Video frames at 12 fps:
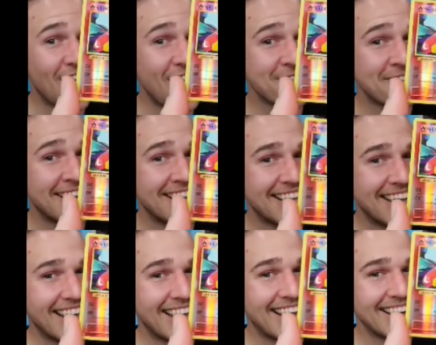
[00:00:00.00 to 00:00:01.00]

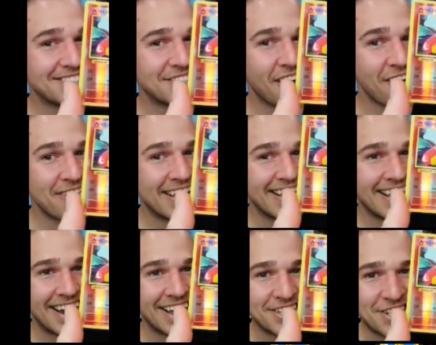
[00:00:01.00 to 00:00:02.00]
Charmeleon.
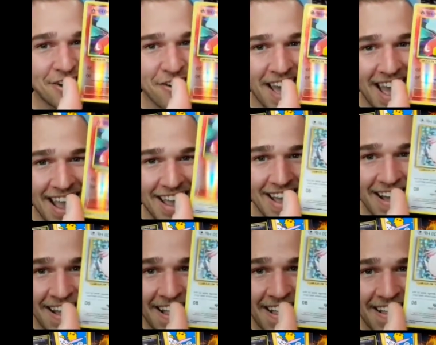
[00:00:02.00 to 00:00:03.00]
Charmeleon and 2-8.
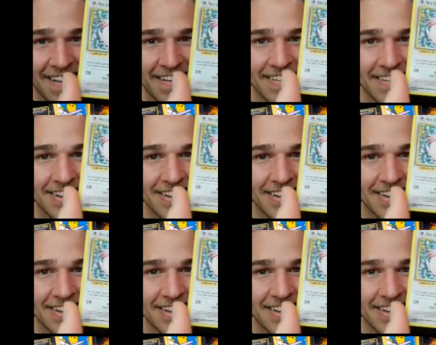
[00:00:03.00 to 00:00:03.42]
Let's.